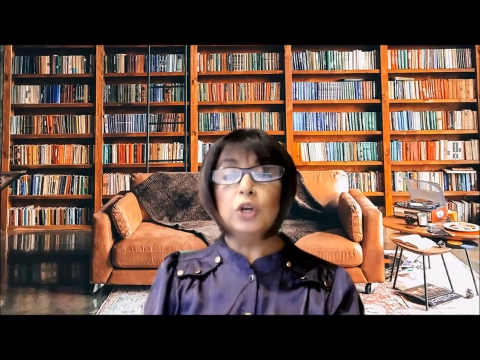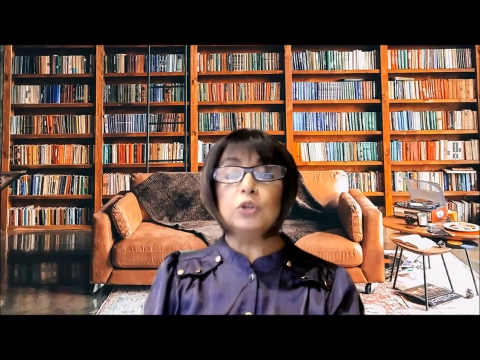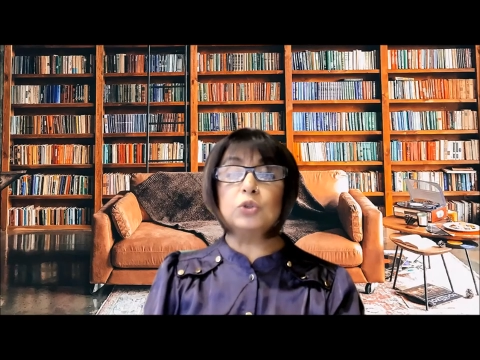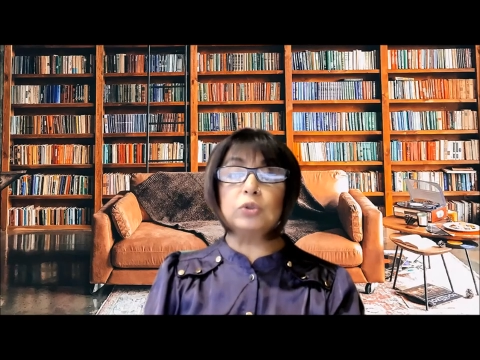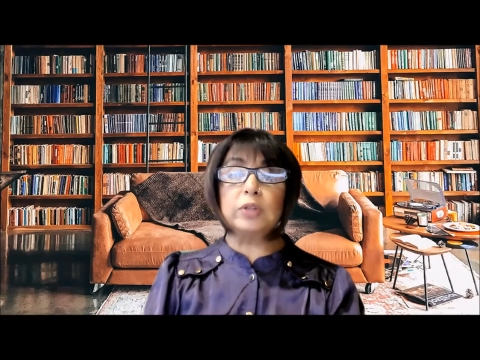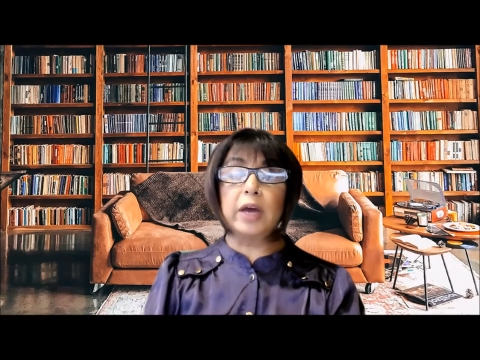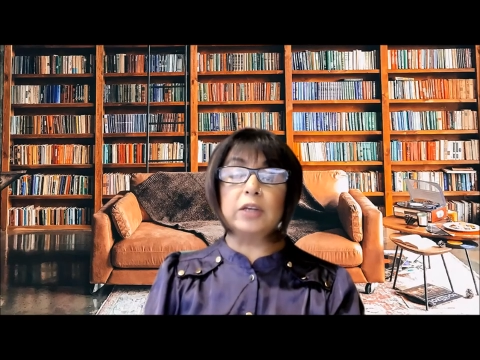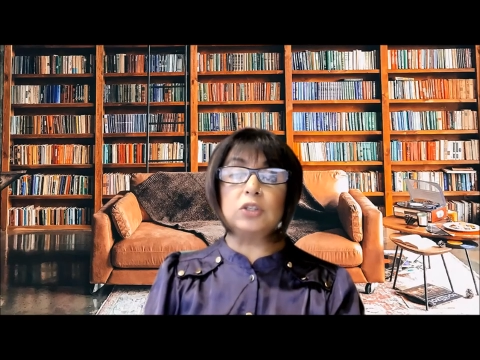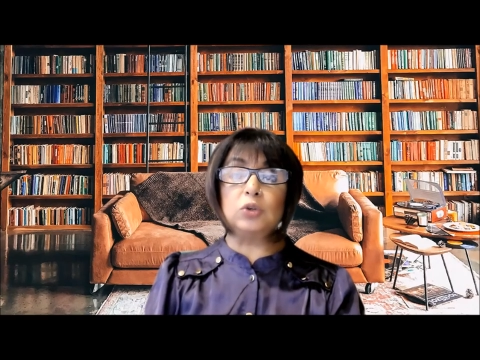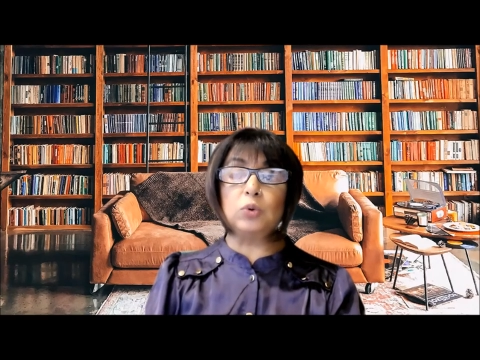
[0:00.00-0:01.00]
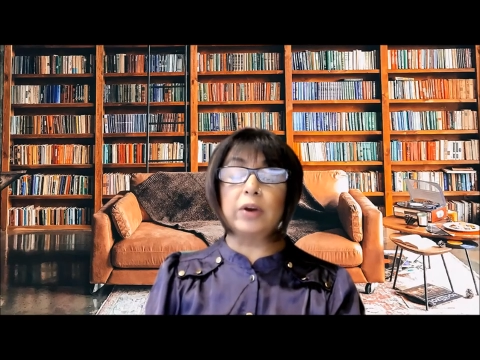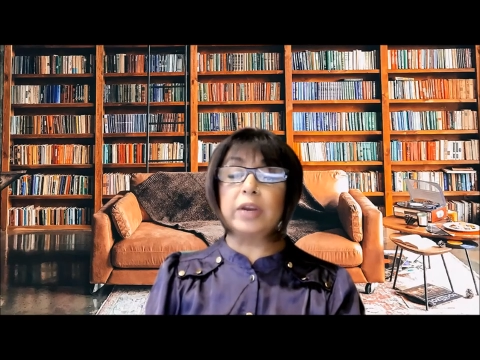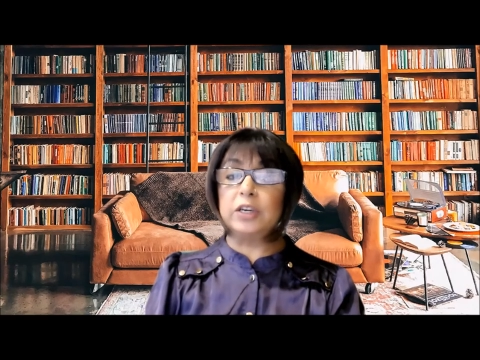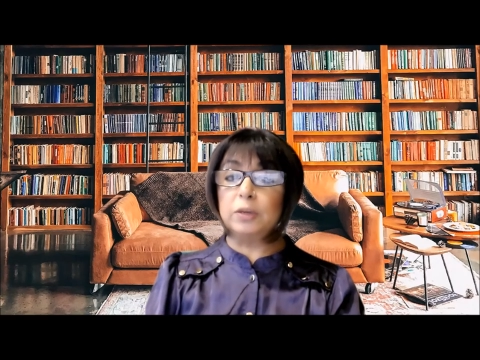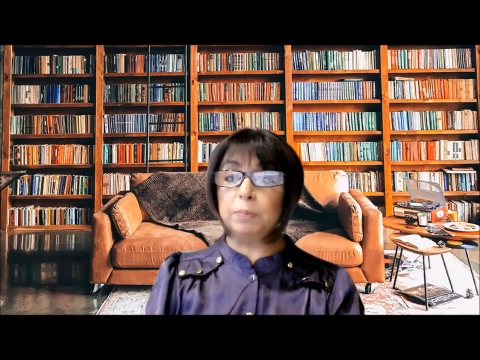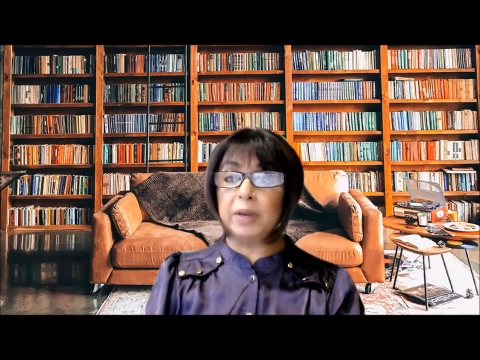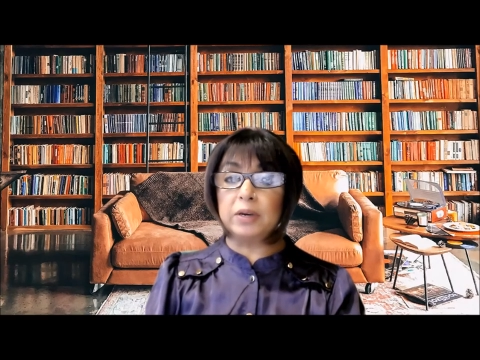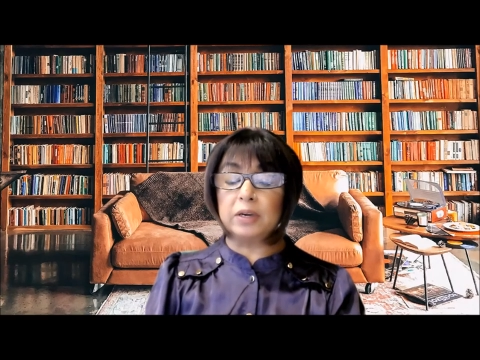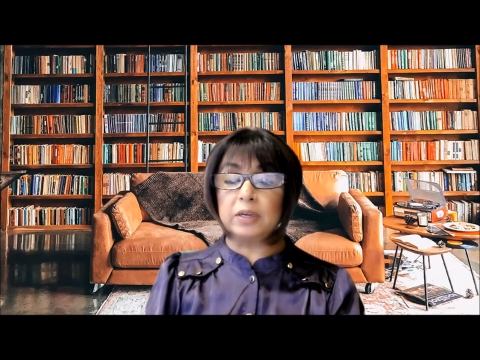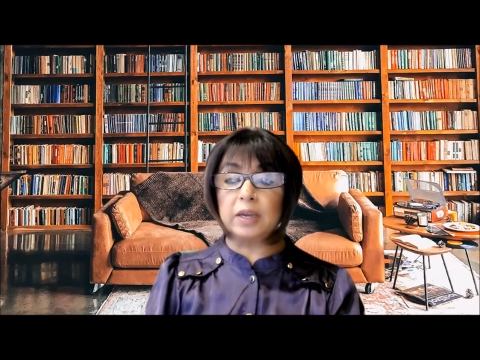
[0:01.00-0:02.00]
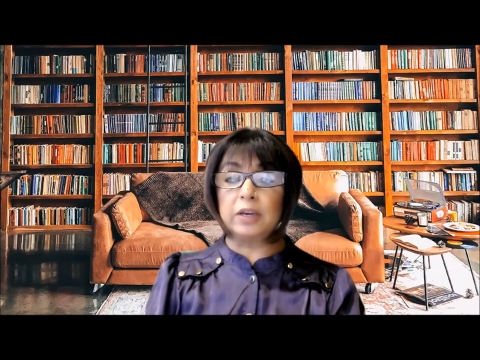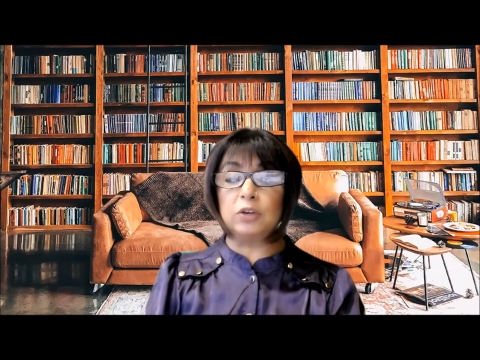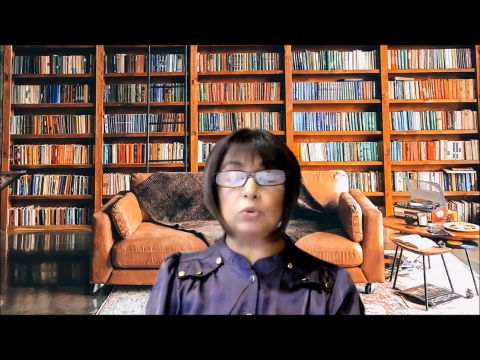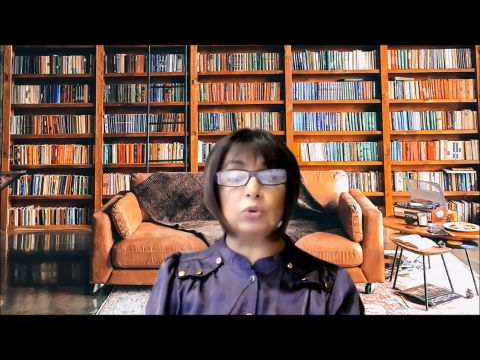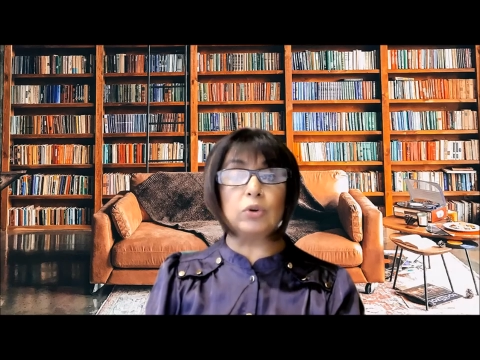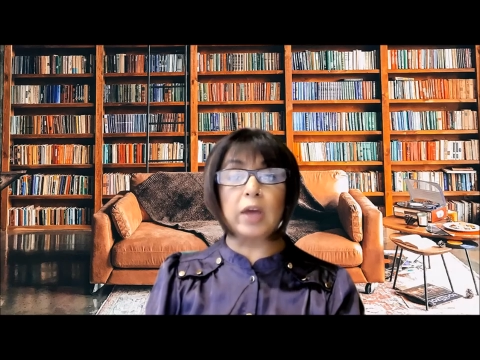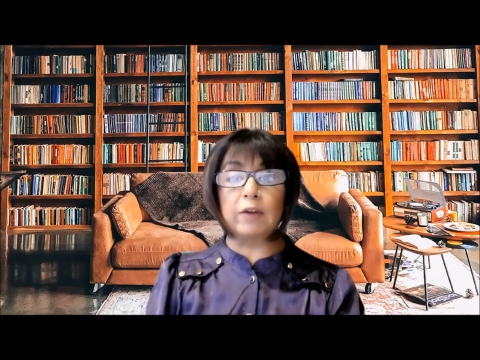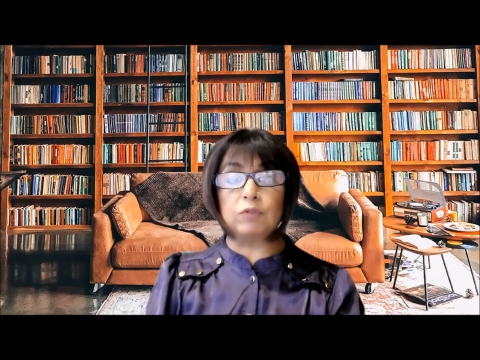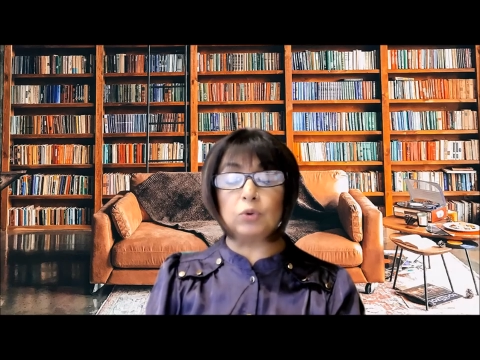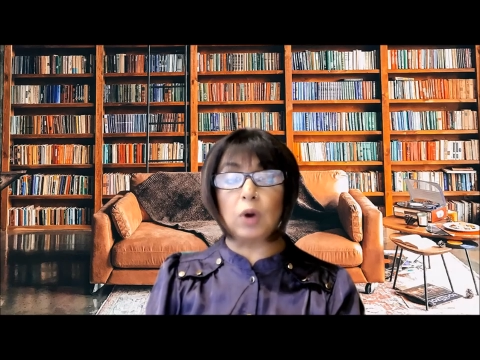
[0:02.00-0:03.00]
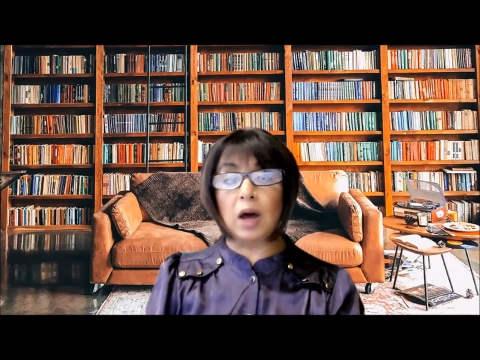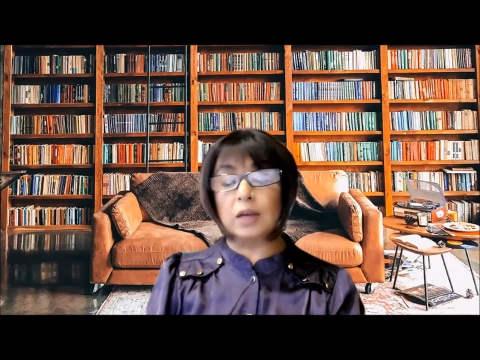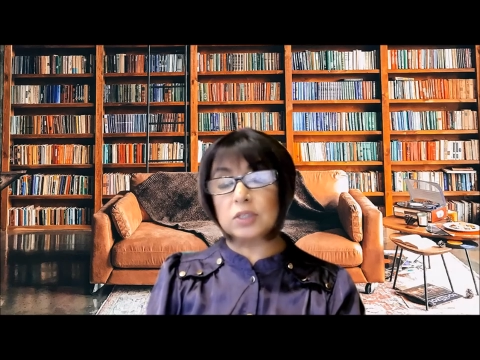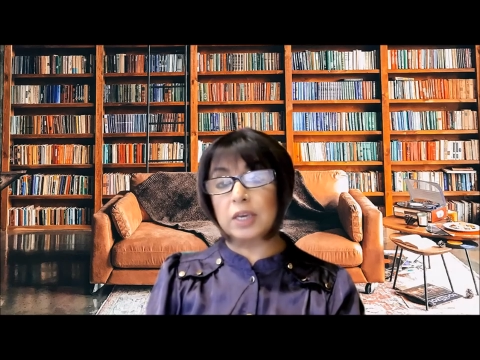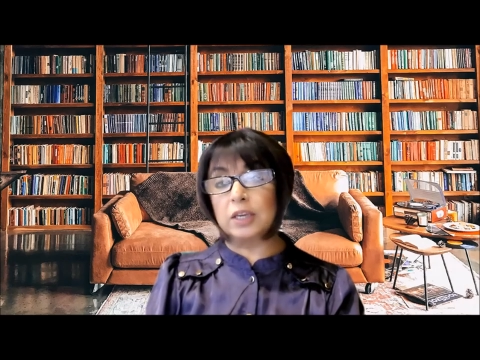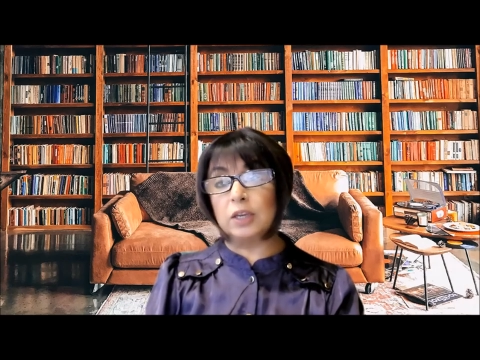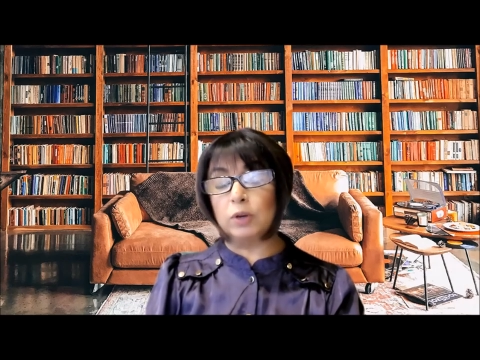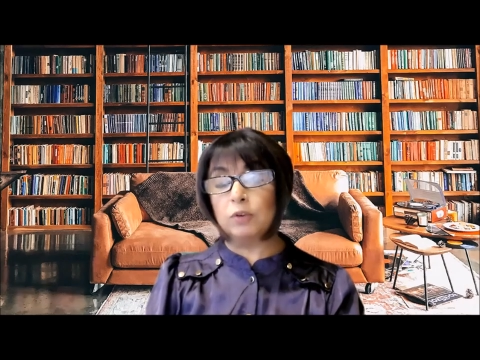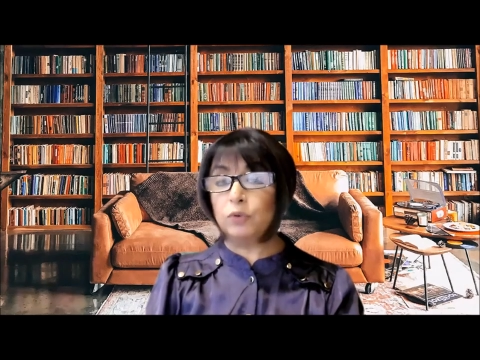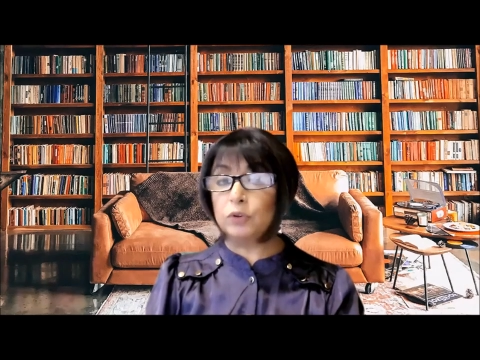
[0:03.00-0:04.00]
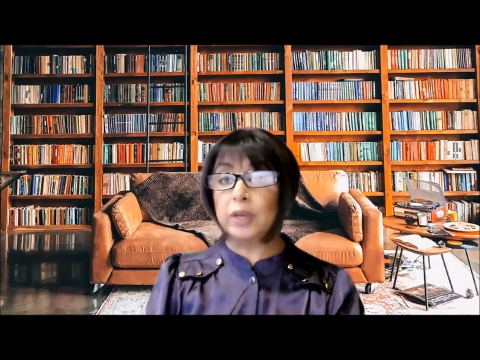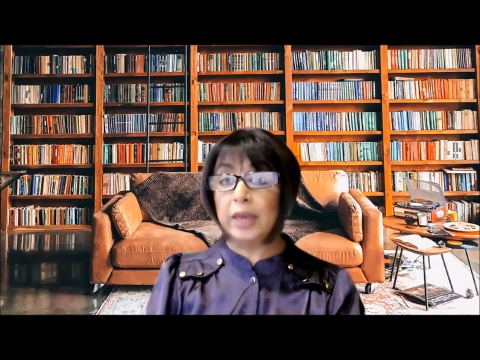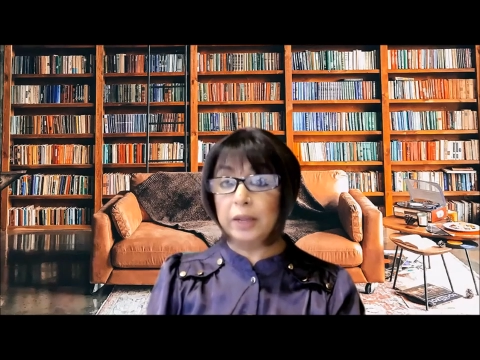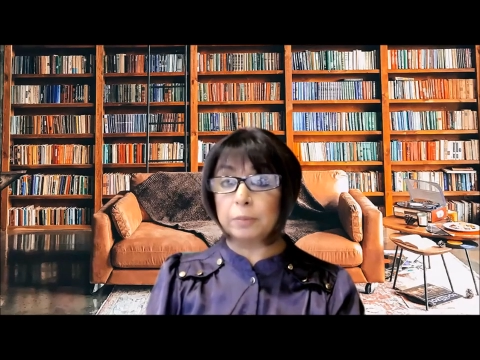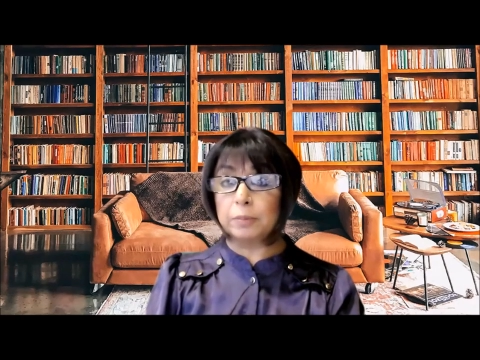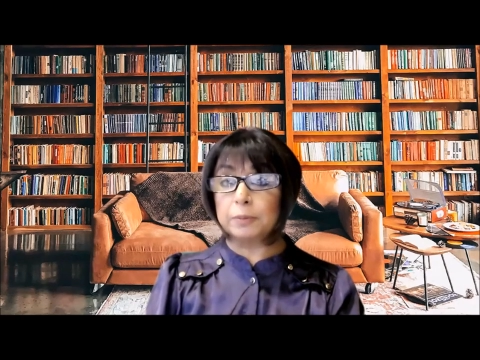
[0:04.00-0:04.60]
so that you are independent and you don't have to ask anyone for the help.